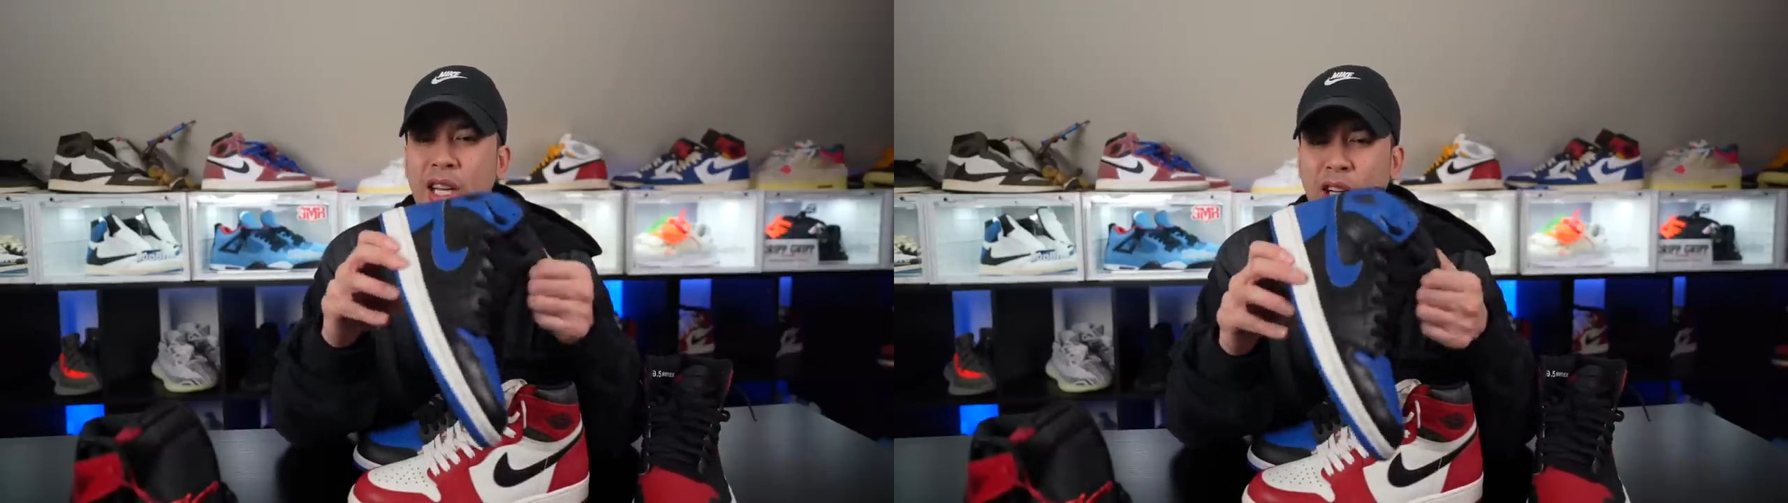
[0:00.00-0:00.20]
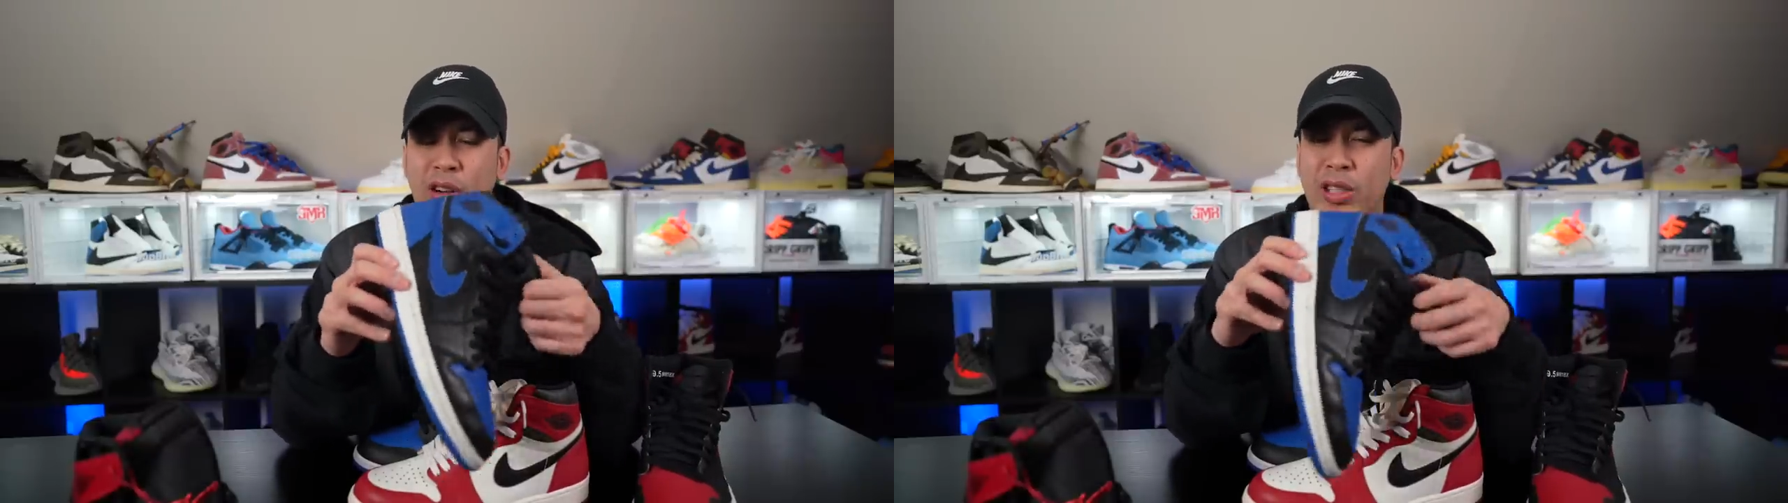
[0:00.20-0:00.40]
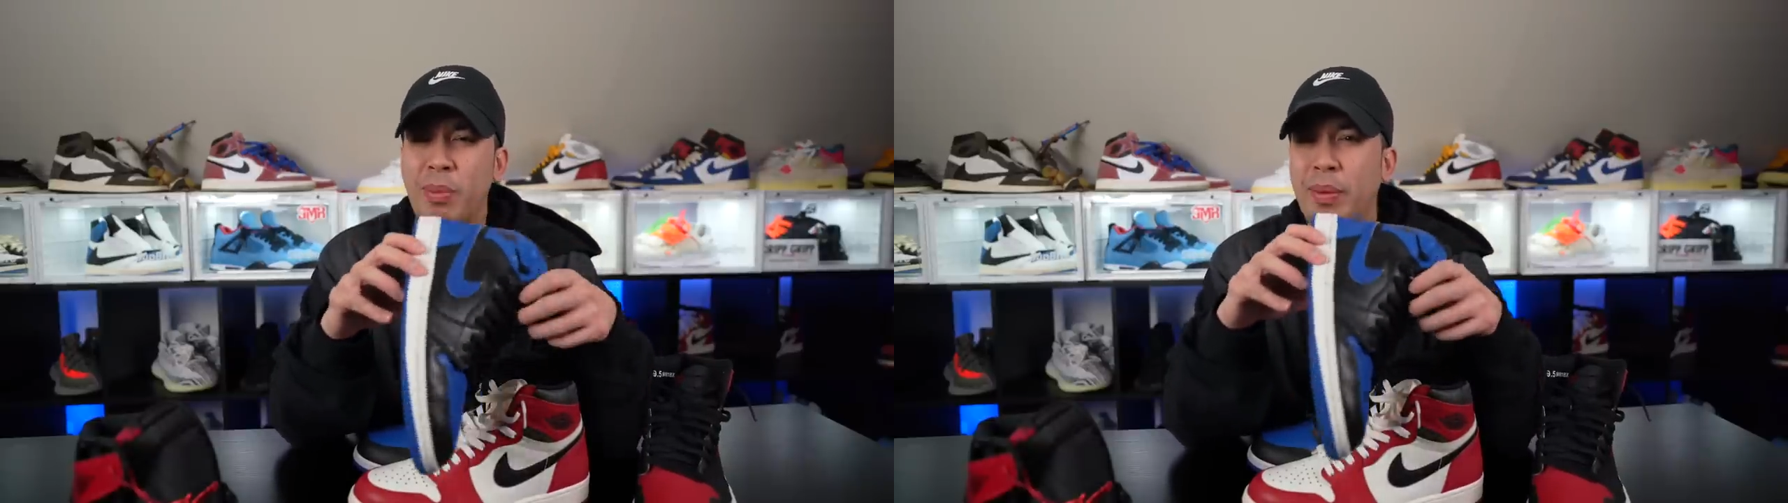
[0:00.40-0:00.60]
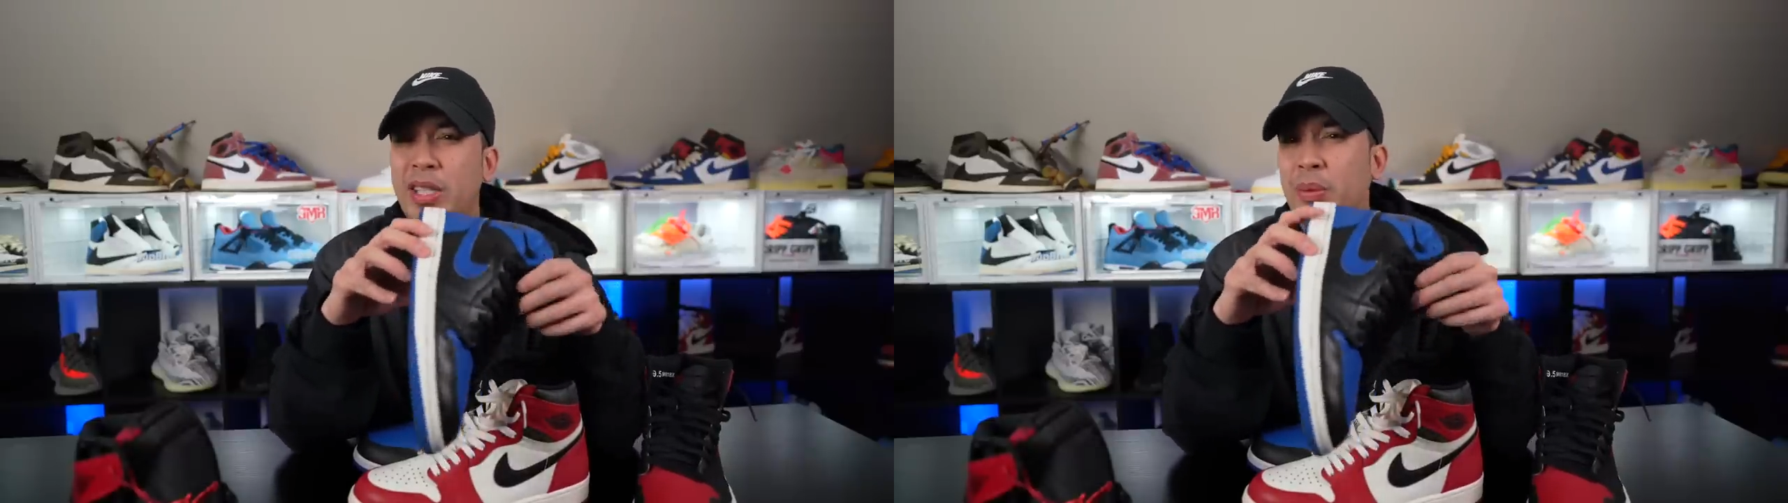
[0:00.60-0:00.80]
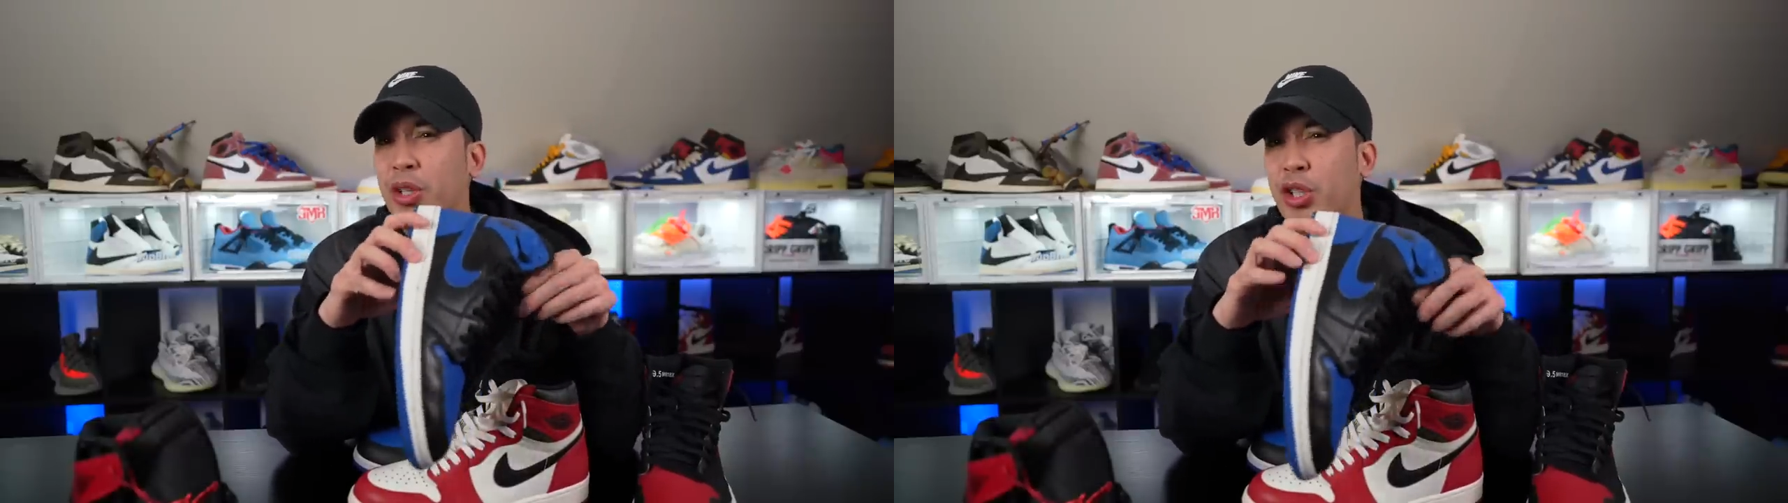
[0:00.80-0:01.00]
You know, maybe
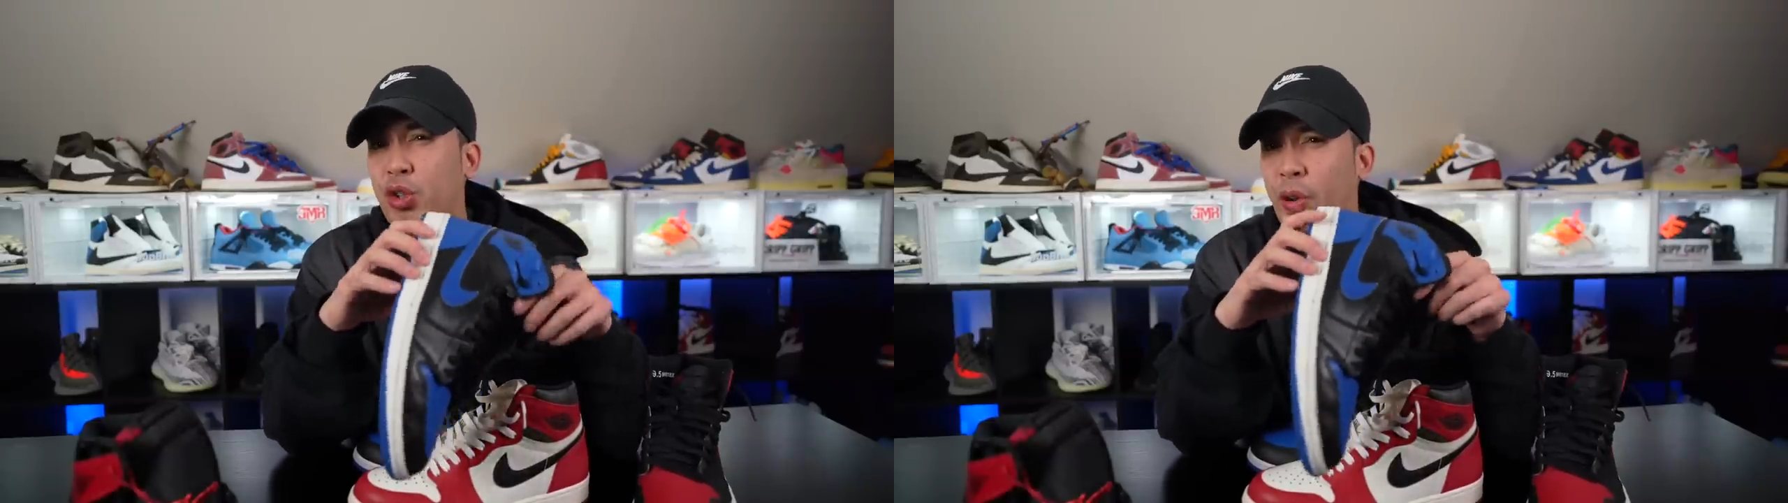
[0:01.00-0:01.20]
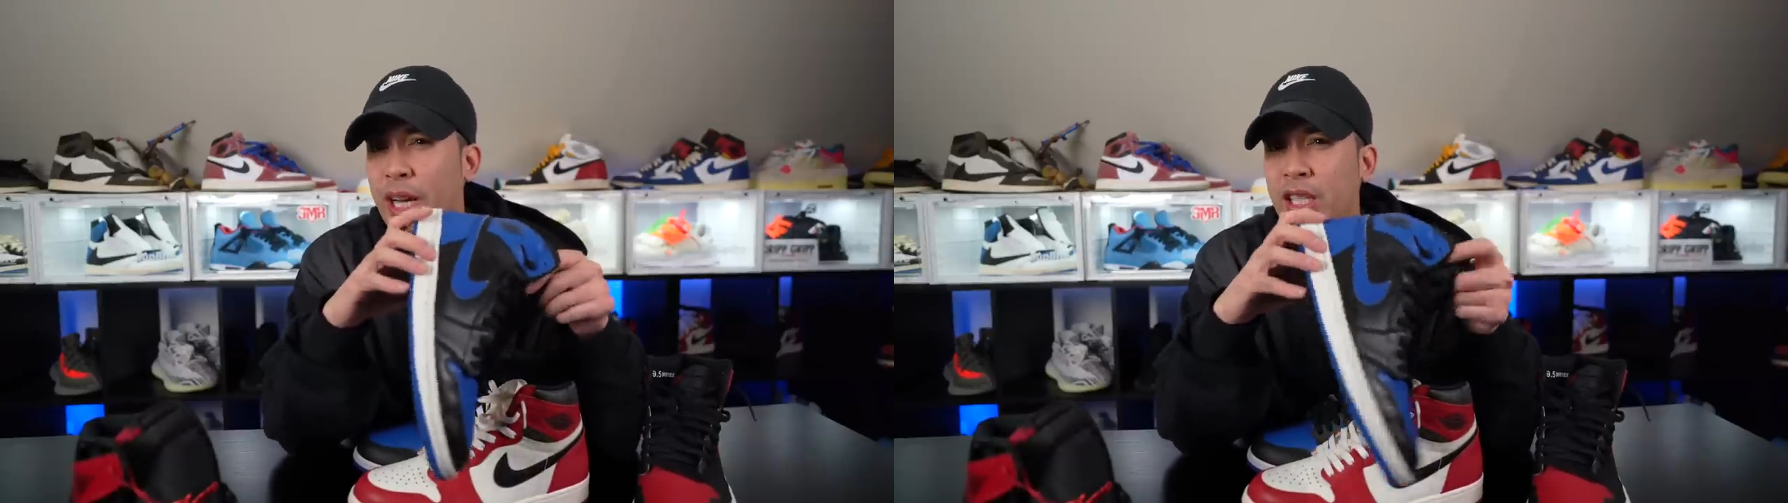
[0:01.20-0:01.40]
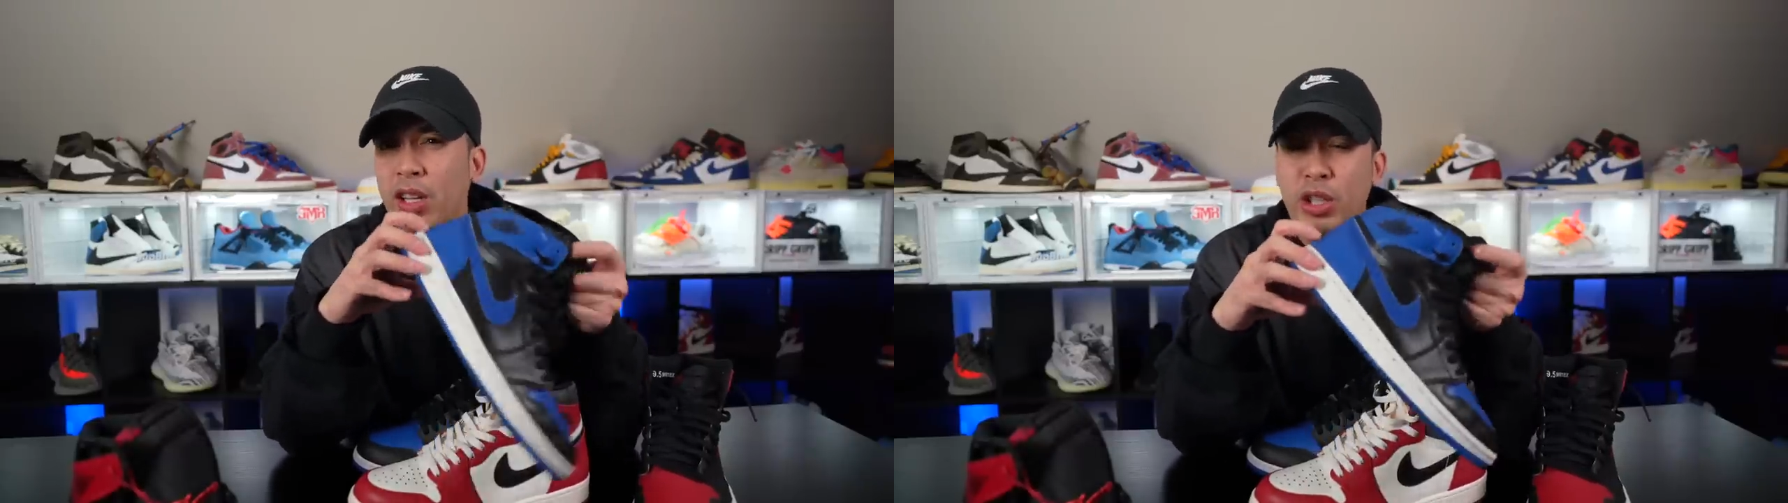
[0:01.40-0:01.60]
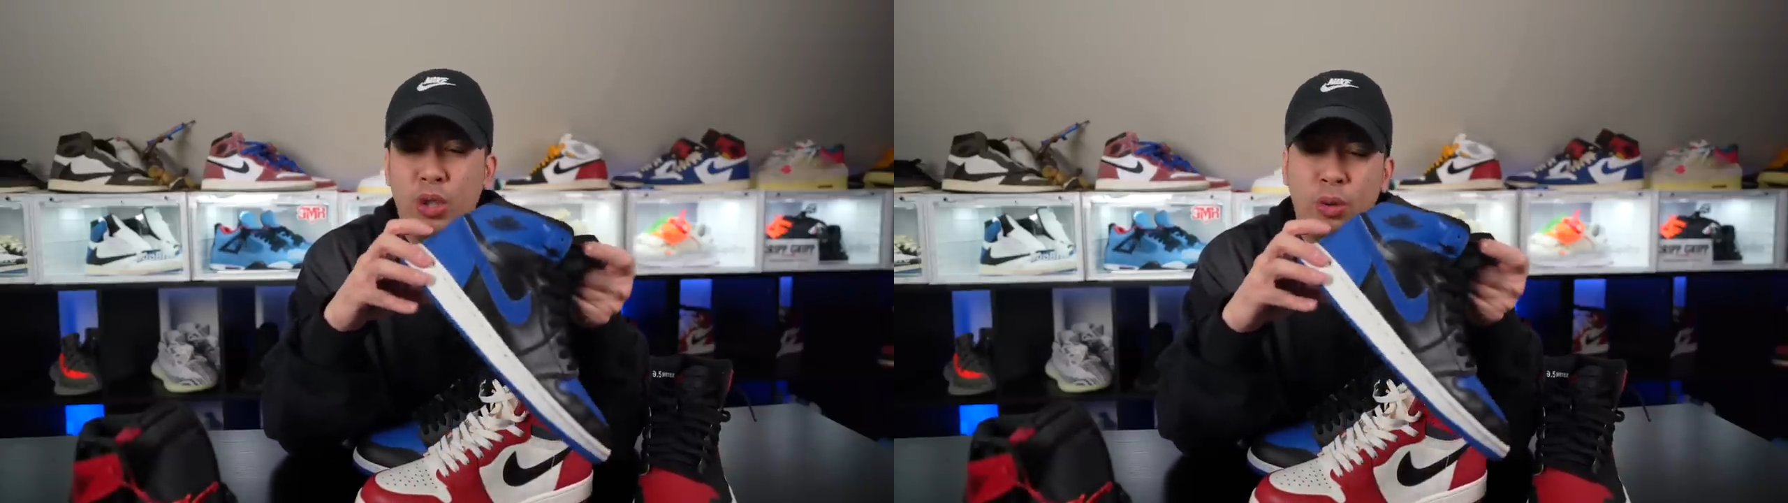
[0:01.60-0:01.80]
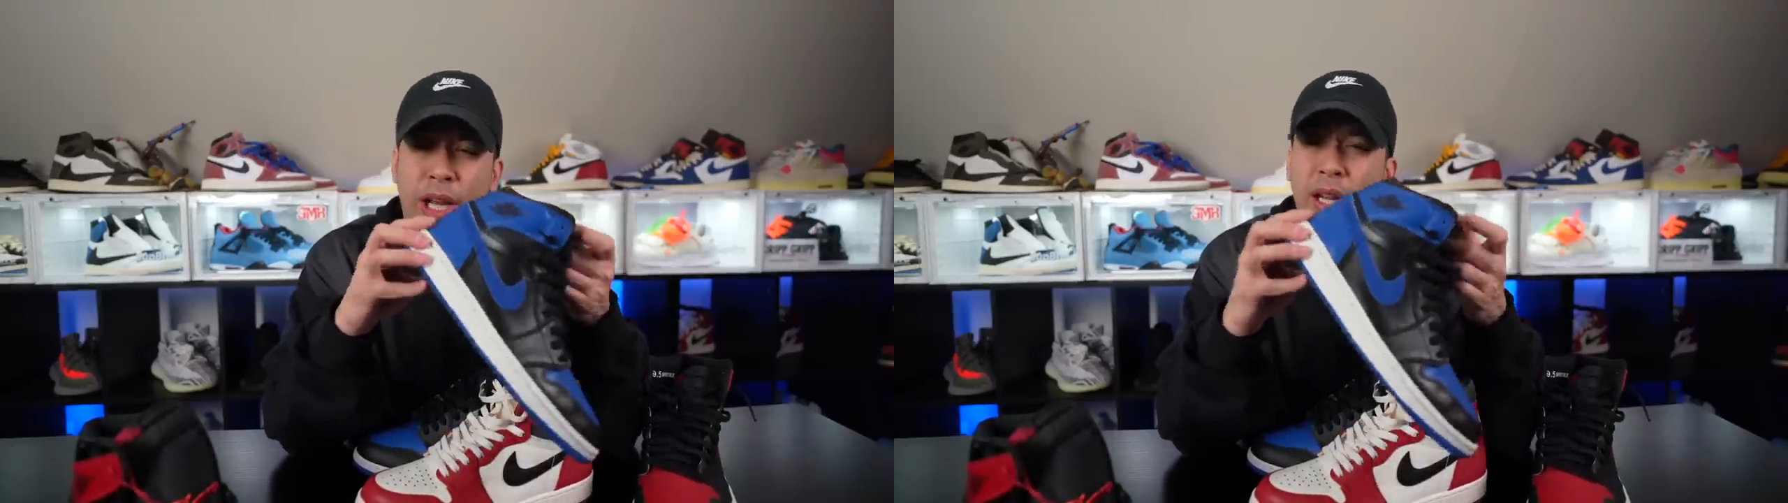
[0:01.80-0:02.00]
some distressed look
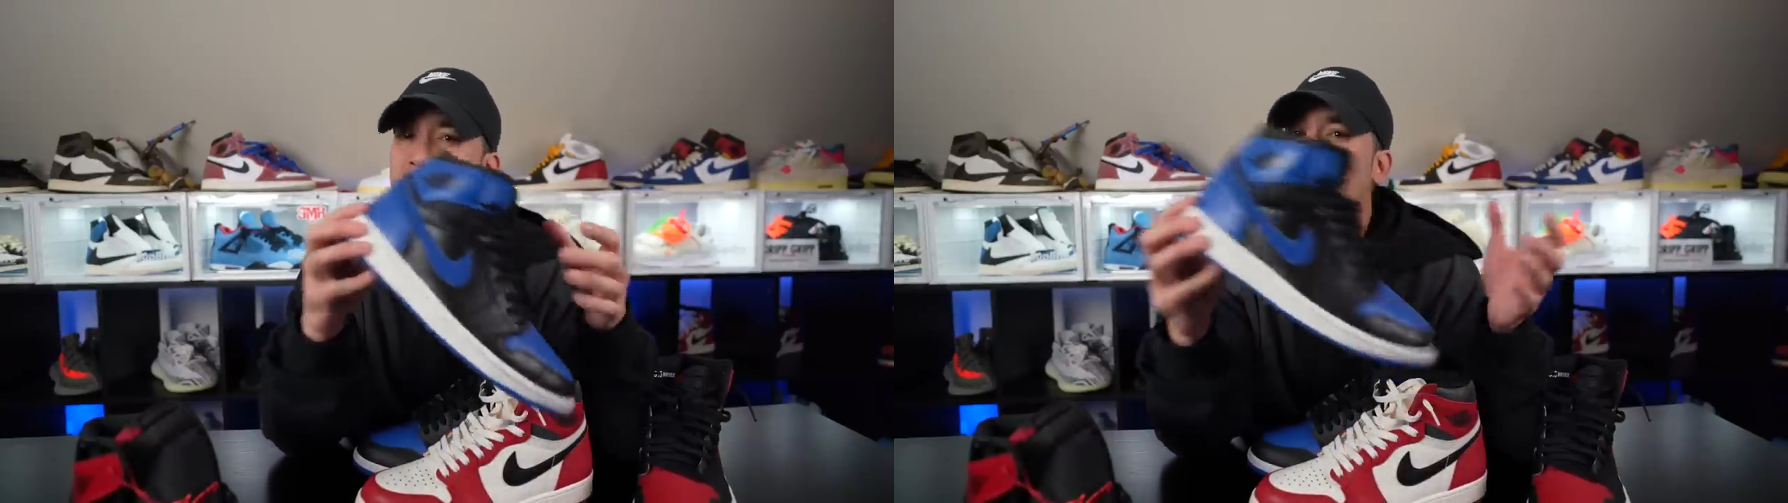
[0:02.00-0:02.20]
to it.